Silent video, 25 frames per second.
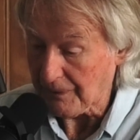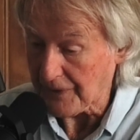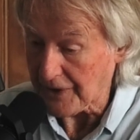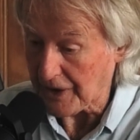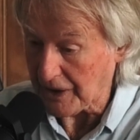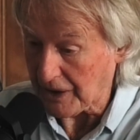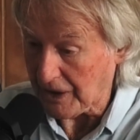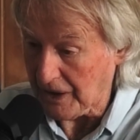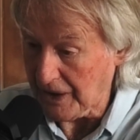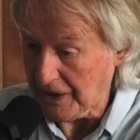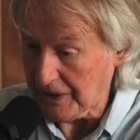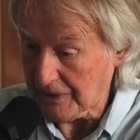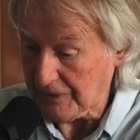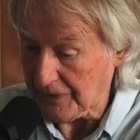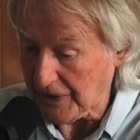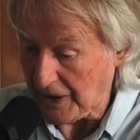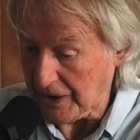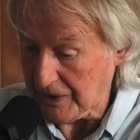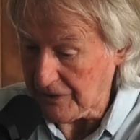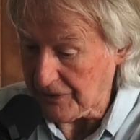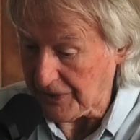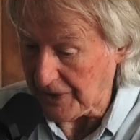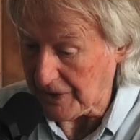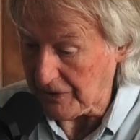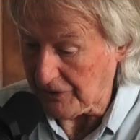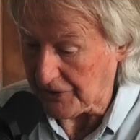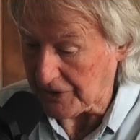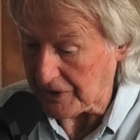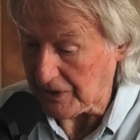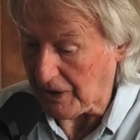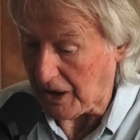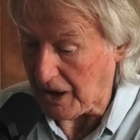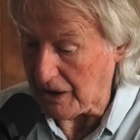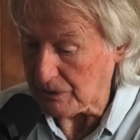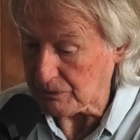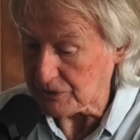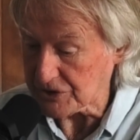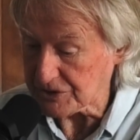that I they, that,
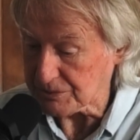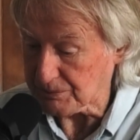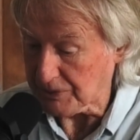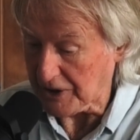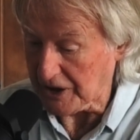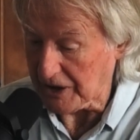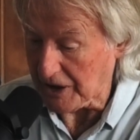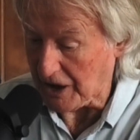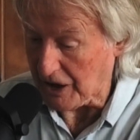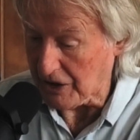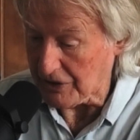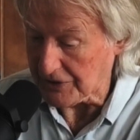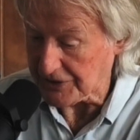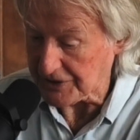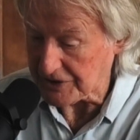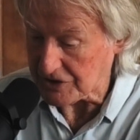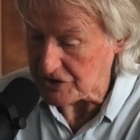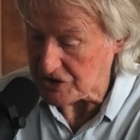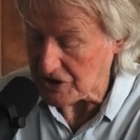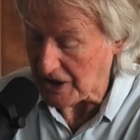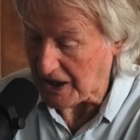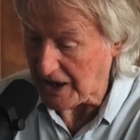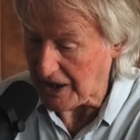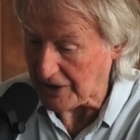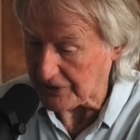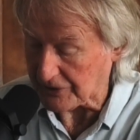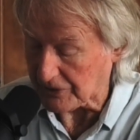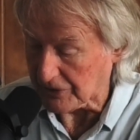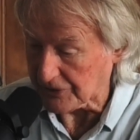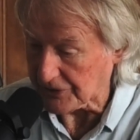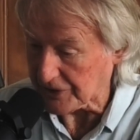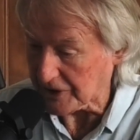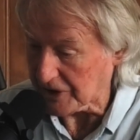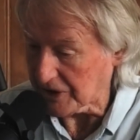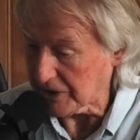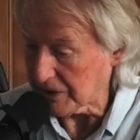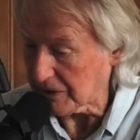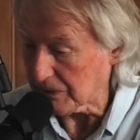that, I was below the chart
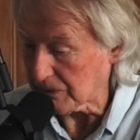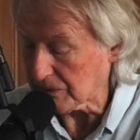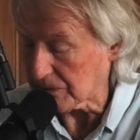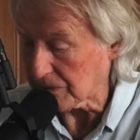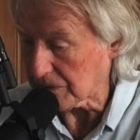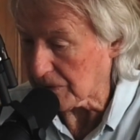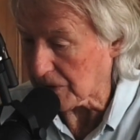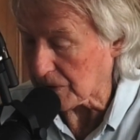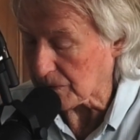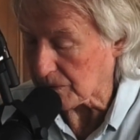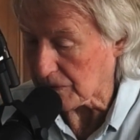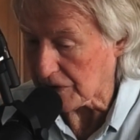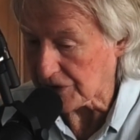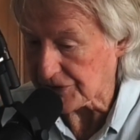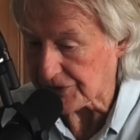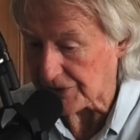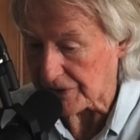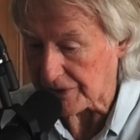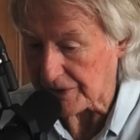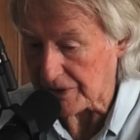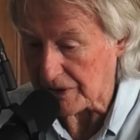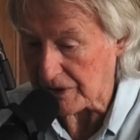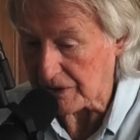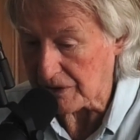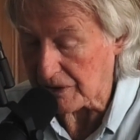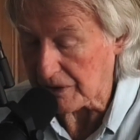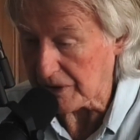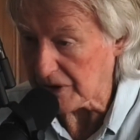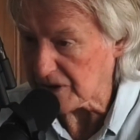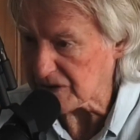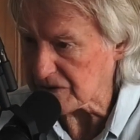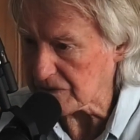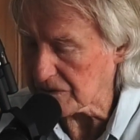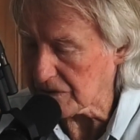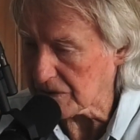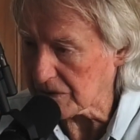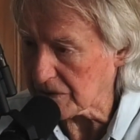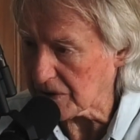on the what was it, the
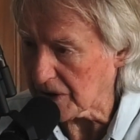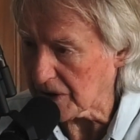cholesterol